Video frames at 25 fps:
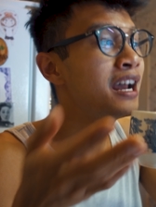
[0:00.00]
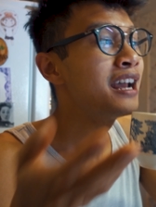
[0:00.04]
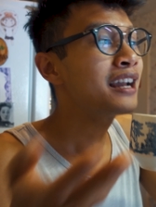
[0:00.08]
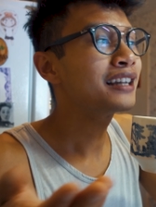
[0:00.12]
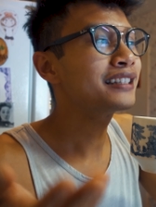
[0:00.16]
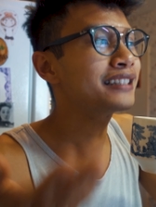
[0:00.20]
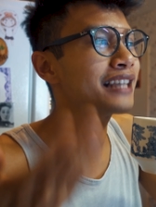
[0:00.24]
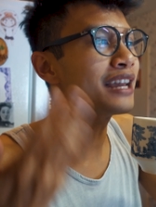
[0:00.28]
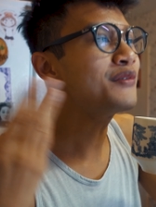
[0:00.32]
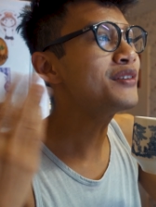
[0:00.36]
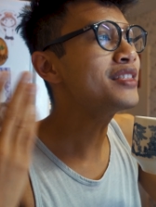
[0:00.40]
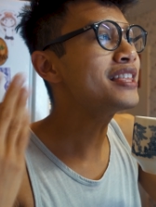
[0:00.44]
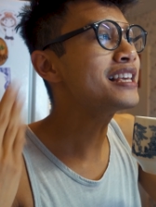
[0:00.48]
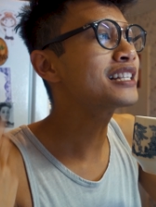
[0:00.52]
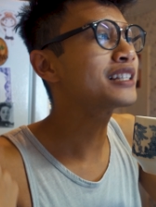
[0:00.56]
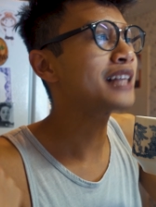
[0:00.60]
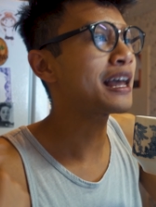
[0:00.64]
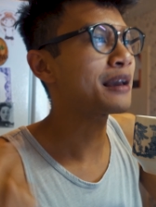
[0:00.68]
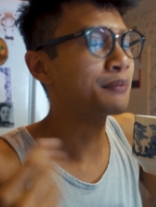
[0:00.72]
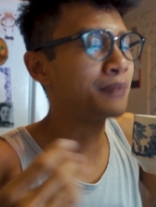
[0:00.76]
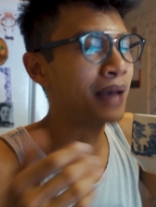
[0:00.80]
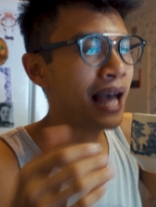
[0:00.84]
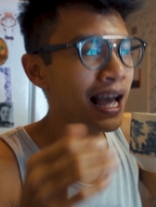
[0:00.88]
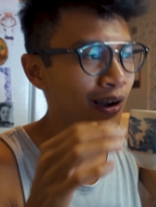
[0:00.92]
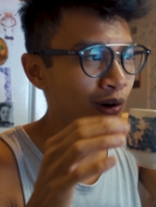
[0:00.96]
Because everything's
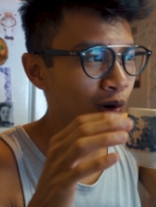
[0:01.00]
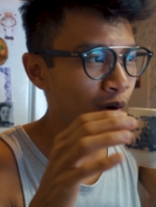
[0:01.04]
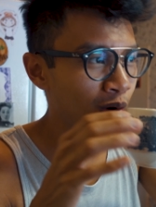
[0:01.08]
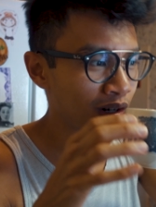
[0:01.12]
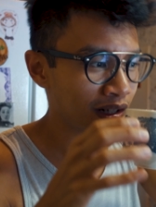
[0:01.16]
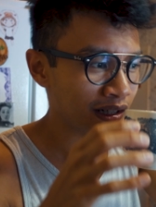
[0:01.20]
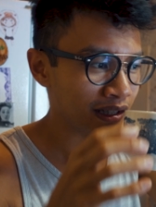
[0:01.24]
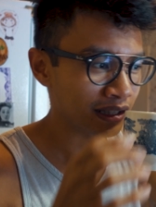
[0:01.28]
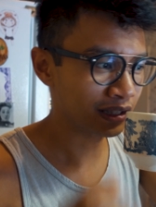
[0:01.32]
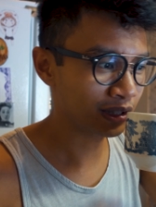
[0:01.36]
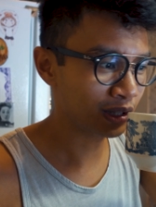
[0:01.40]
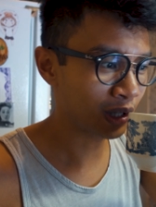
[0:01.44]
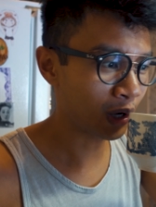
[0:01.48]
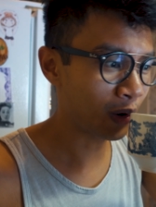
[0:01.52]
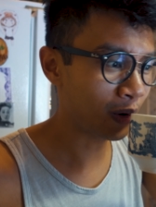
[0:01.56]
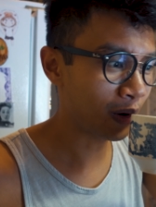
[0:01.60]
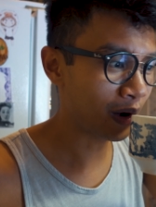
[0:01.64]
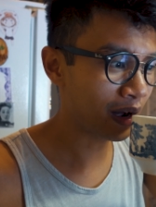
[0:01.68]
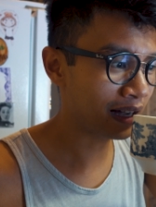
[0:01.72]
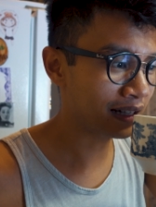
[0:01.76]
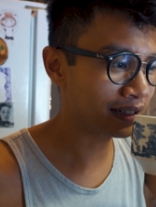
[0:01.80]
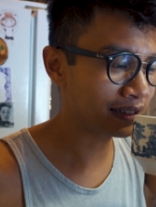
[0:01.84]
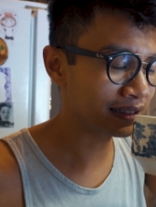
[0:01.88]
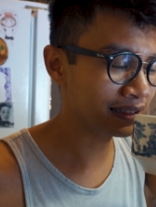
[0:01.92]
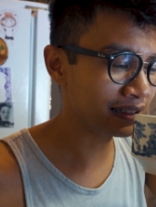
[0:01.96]
like back ordered,
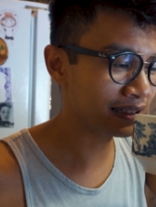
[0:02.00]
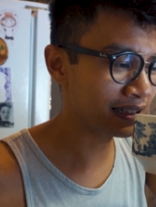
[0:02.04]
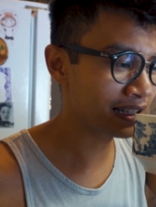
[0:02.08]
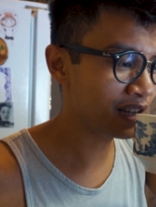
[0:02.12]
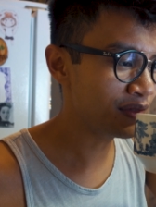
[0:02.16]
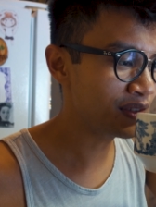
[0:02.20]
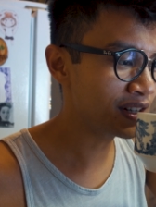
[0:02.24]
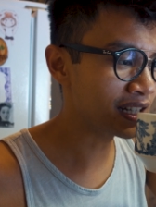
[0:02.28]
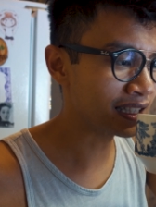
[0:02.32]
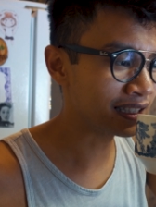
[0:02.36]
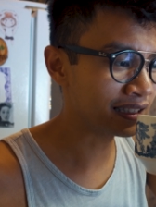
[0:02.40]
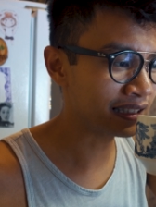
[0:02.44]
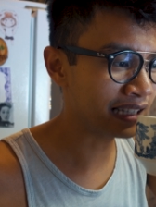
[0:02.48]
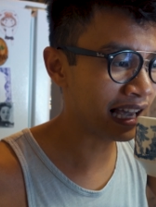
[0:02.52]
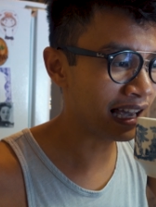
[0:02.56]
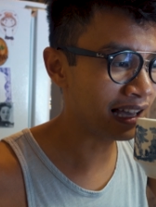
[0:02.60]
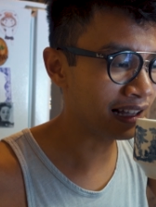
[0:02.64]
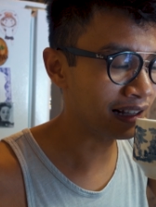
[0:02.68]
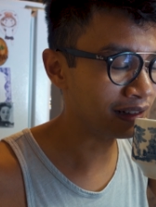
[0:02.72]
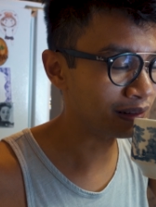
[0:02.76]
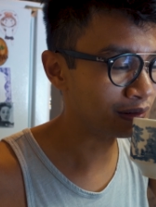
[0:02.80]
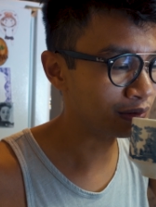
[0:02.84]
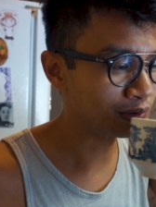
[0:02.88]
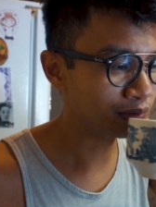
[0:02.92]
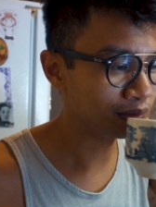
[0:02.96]
so even the
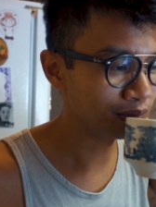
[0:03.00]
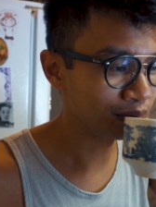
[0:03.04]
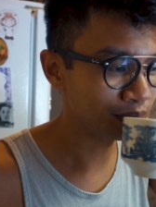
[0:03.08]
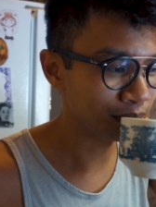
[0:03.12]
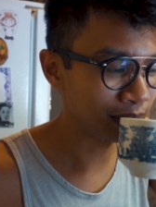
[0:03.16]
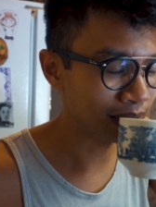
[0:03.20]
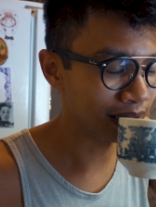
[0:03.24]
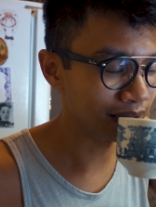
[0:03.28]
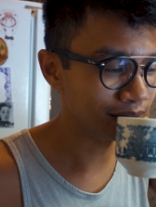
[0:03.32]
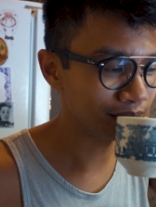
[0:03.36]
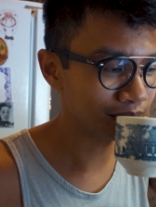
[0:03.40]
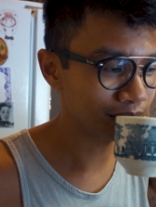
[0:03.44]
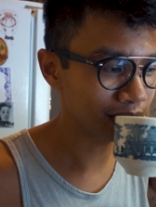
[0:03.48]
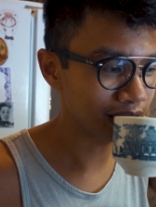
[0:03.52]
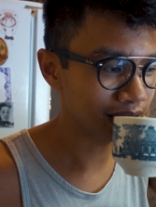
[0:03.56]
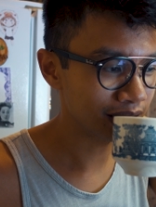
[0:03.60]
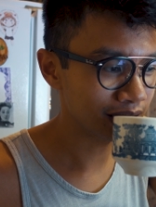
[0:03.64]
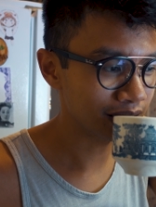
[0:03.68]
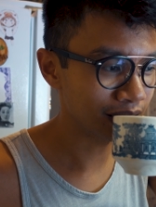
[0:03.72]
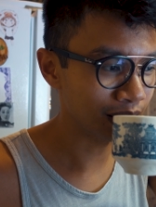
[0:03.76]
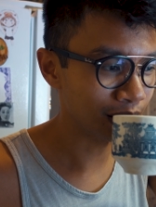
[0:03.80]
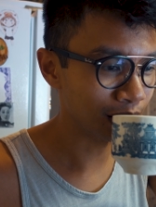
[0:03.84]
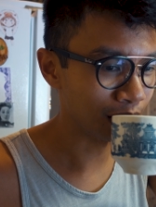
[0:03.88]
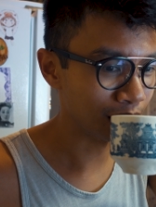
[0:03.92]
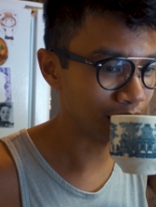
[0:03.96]
scale, but
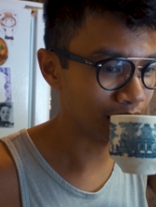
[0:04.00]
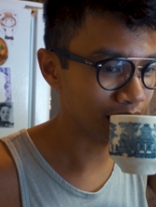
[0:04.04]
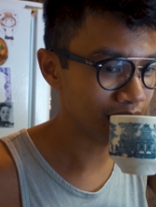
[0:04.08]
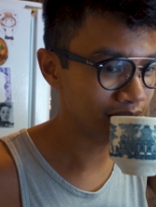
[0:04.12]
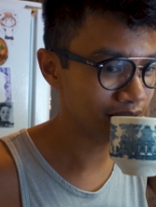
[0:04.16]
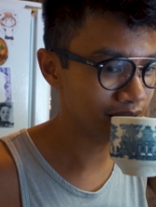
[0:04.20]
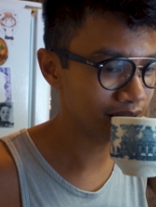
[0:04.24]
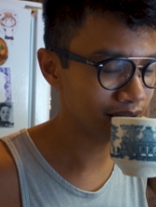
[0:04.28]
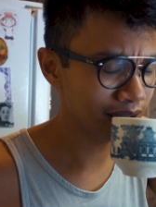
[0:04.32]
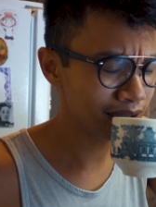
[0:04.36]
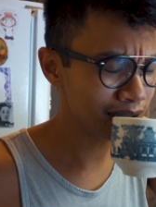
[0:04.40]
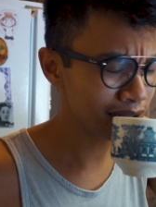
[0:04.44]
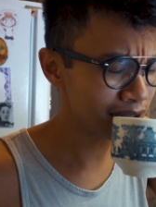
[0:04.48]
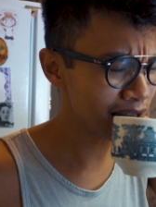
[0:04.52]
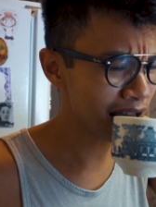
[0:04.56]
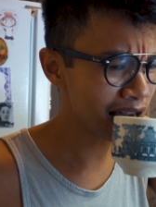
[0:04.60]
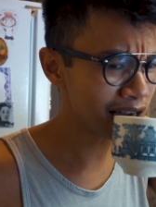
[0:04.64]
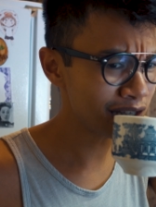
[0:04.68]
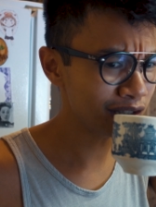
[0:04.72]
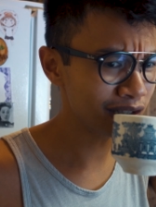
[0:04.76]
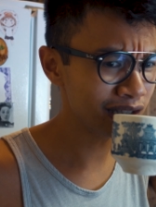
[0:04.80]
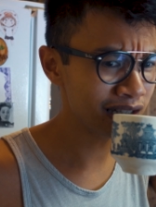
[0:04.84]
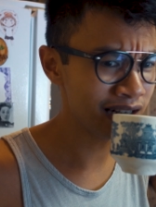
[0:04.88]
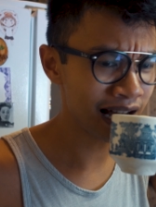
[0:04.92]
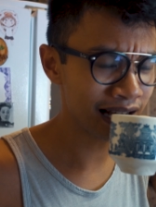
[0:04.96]
still, this is
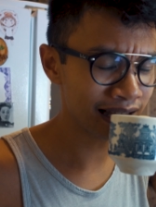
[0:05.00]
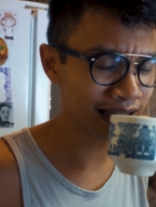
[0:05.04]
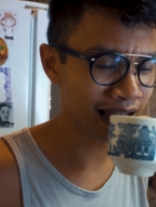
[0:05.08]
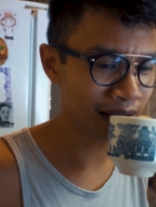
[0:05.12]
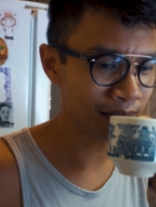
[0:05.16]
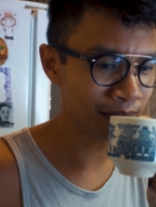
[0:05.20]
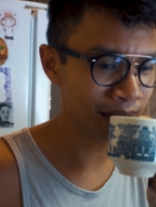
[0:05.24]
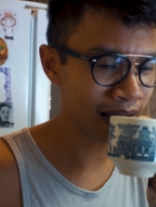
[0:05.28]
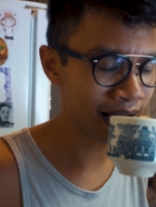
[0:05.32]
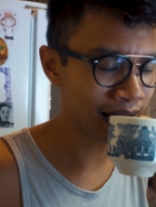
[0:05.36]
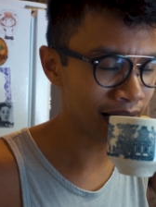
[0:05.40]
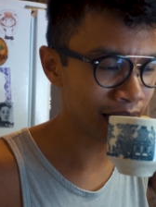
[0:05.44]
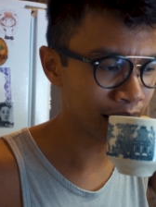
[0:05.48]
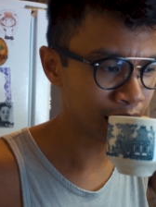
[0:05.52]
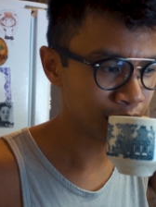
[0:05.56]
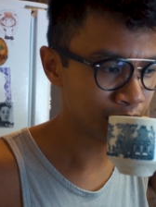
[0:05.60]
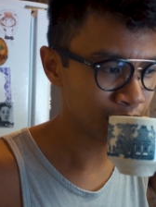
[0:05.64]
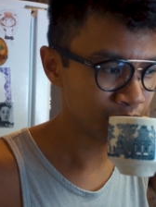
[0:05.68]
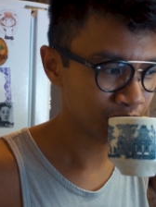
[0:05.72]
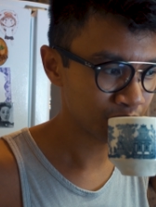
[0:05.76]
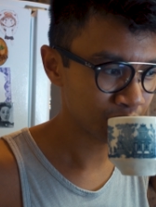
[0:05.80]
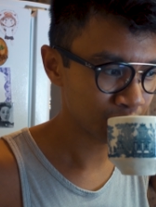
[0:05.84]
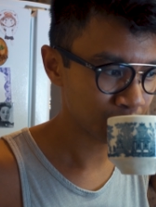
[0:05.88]
actually not that bad.